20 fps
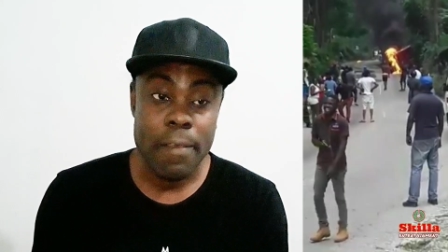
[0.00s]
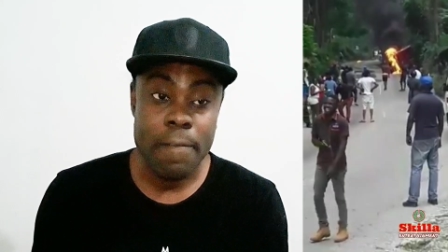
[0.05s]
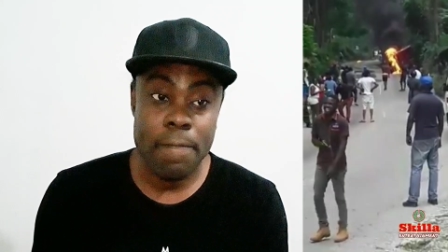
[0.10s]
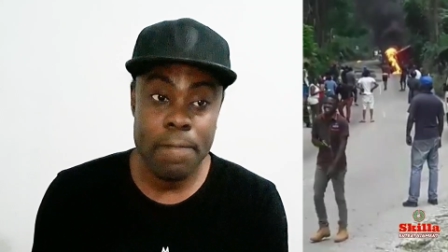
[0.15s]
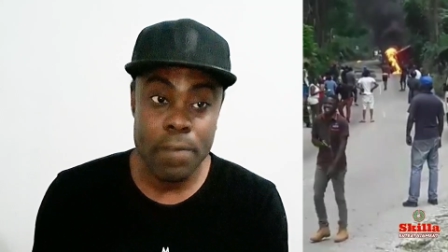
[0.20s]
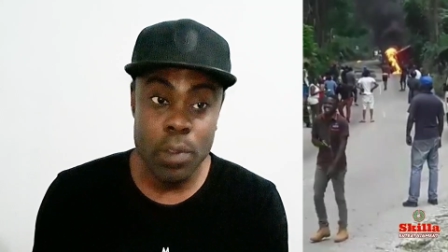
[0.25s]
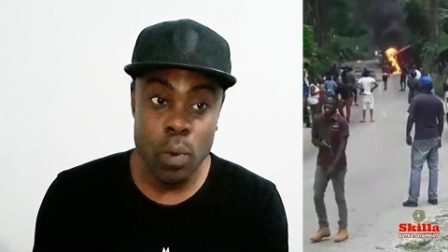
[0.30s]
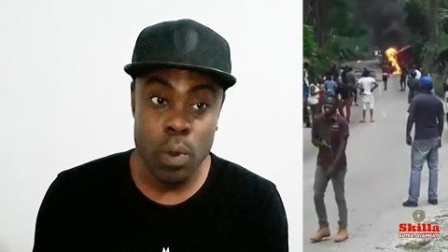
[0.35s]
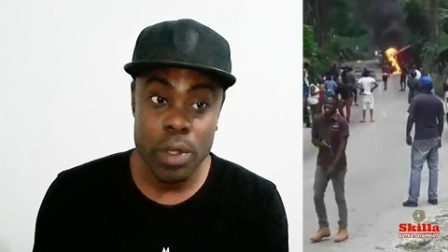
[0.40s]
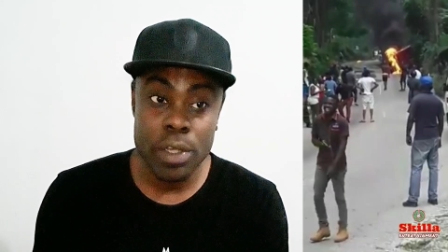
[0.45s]

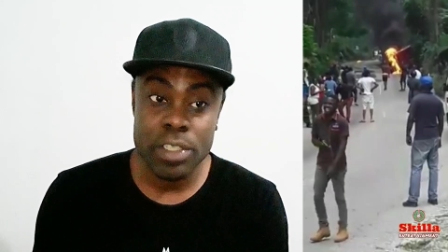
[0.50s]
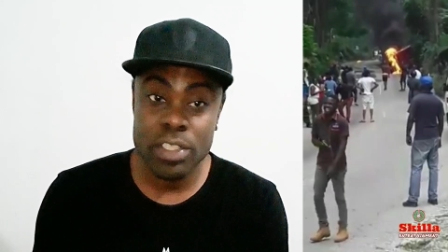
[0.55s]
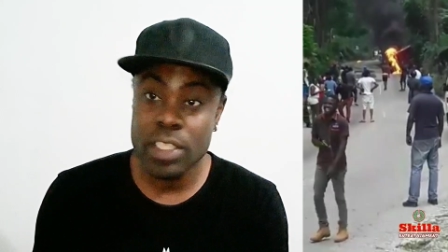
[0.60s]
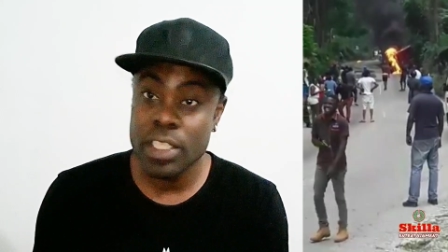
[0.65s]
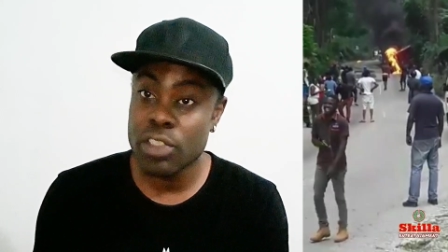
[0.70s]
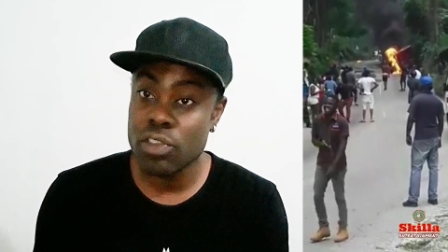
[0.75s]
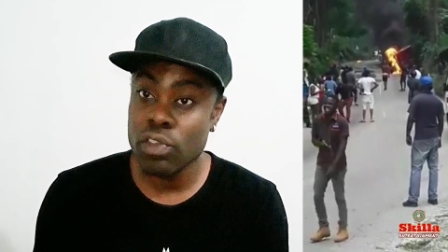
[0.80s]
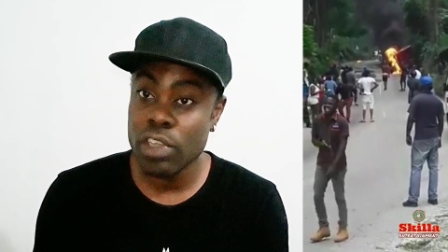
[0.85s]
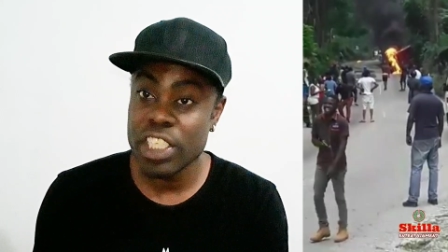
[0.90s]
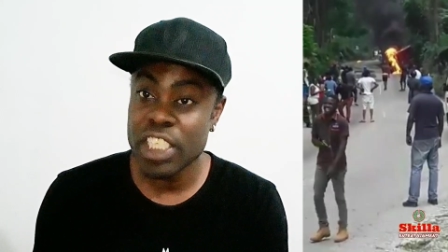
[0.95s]
Viewers'
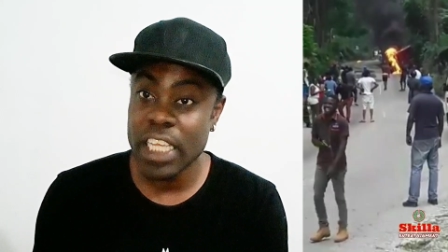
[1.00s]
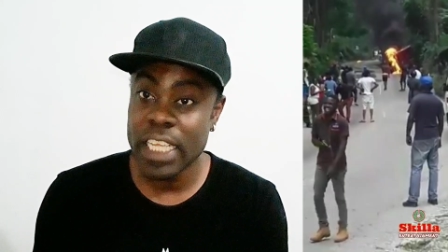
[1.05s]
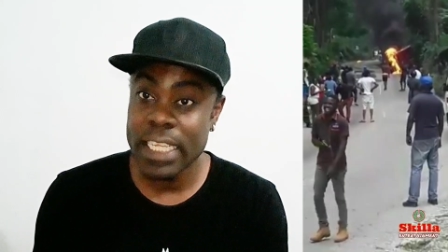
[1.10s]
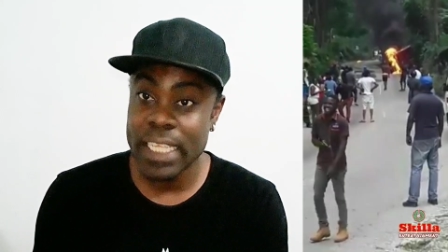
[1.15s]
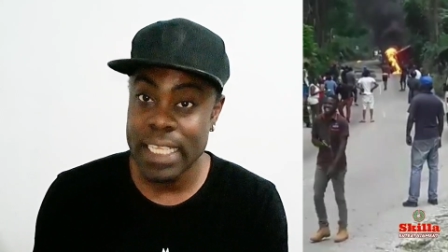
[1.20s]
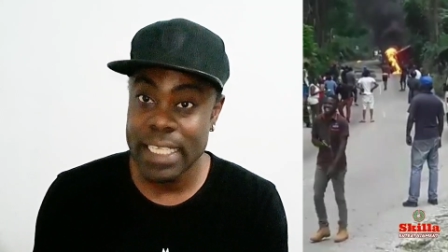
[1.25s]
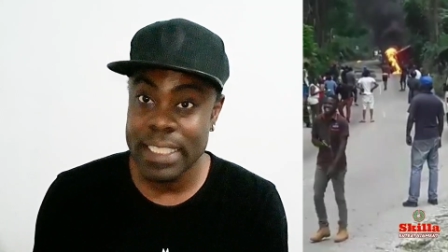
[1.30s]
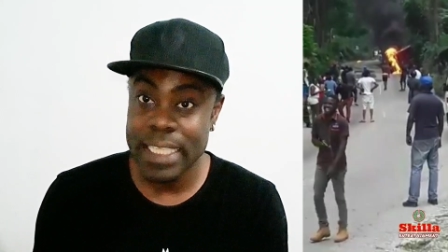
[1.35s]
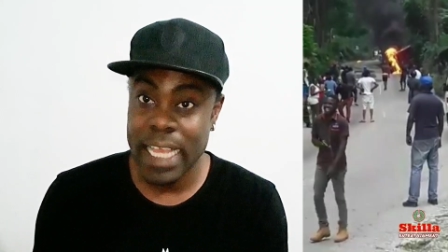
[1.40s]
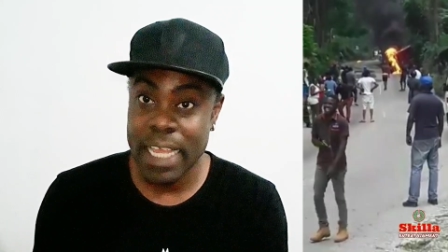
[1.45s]
discretion
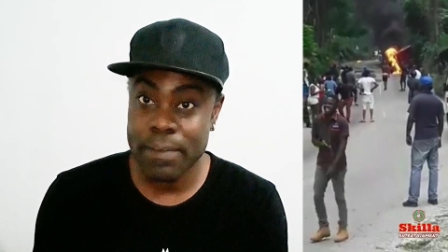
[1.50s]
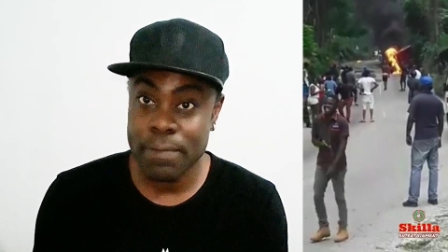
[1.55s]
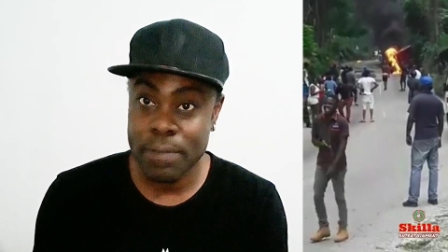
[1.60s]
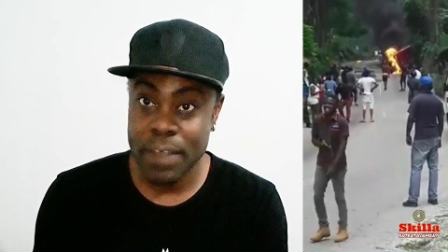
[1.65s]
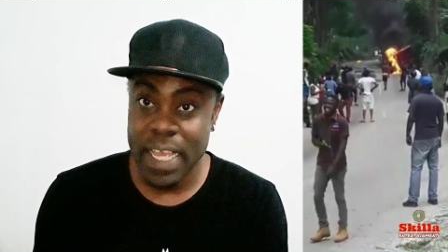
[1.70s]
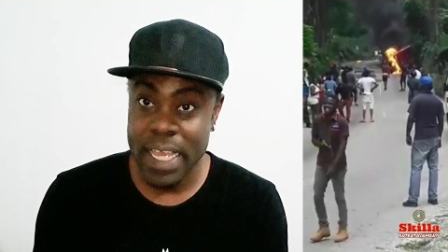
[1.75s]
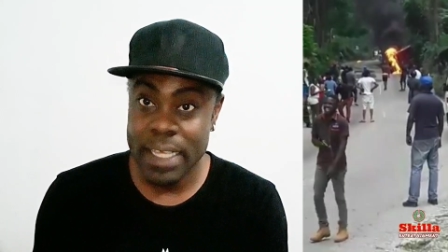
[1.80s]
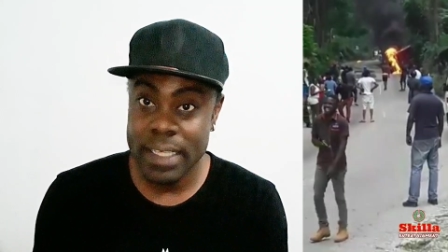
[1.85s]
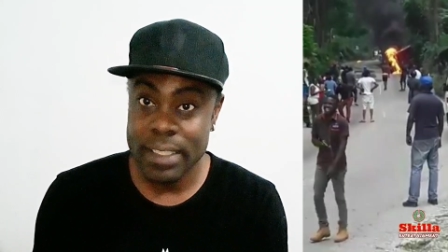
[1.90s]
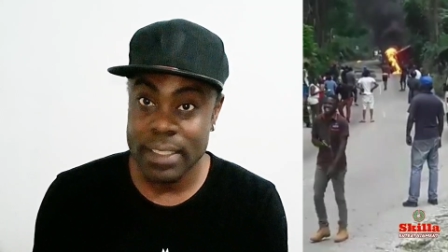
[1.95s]
is
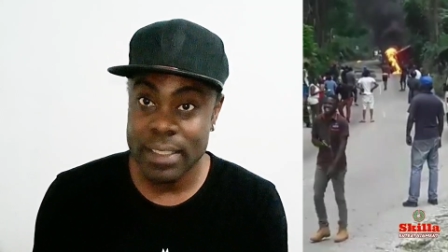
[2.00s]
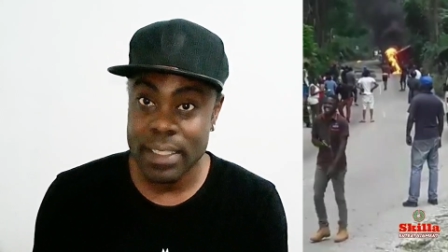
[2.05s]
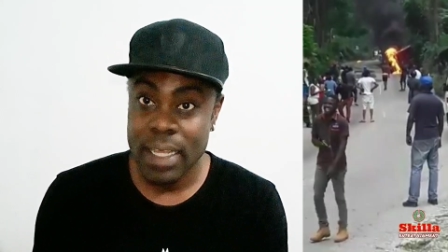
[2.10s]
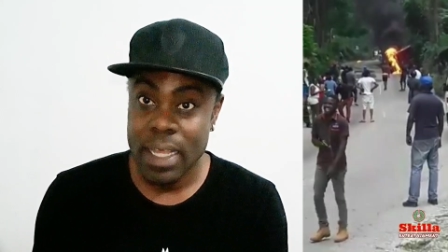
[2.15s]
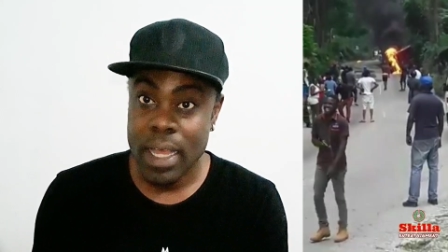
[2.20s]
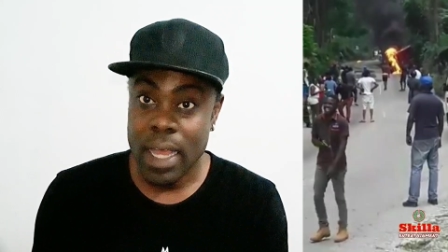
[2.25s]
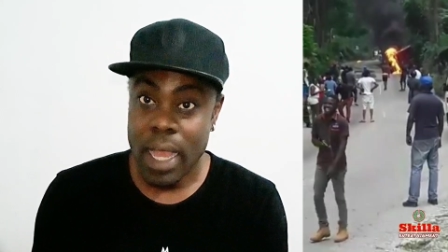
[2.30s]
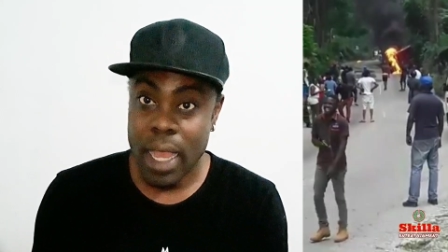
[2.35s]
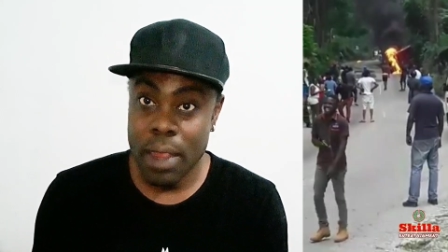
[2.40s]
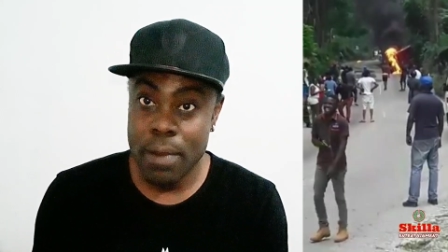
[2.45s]
advised.
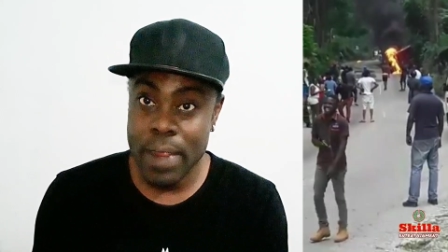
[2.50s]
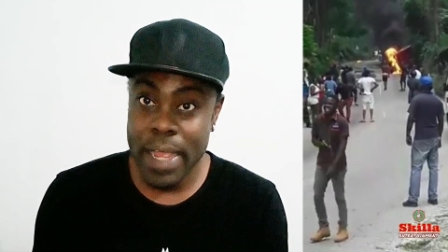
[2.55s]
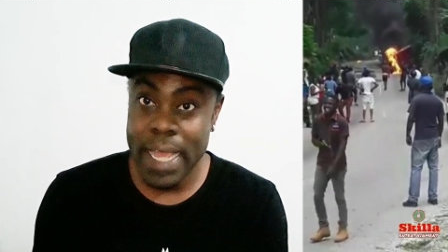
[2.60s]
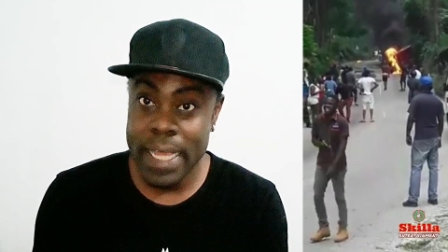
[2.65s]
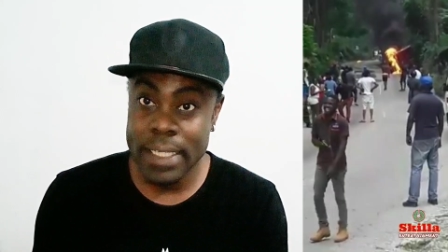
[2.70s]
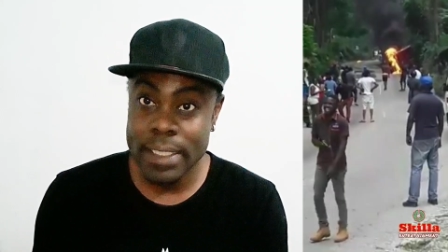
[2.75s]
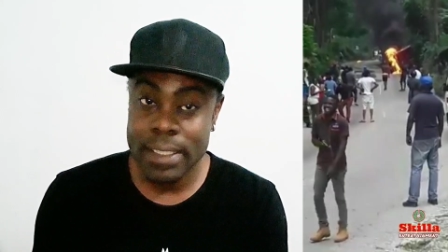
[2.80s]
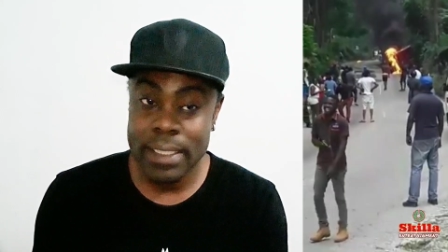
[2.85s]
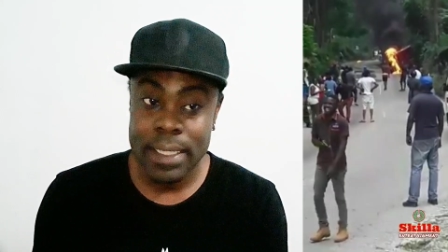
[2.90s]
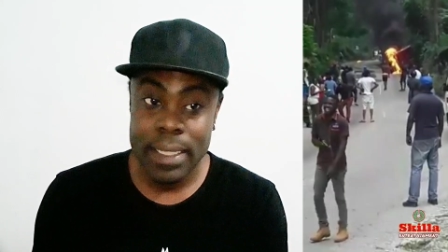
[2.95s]

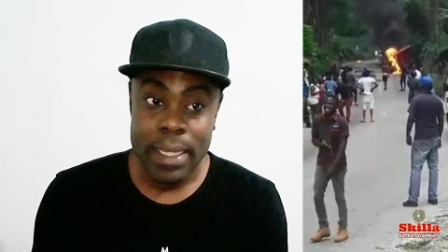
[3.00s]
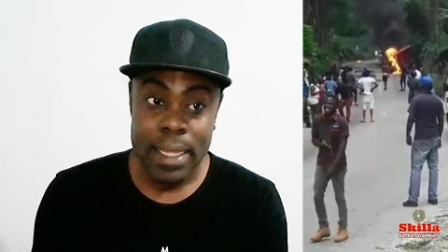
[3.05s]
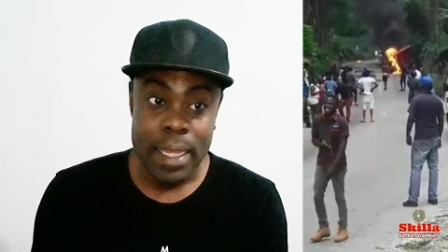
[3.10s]
Alright,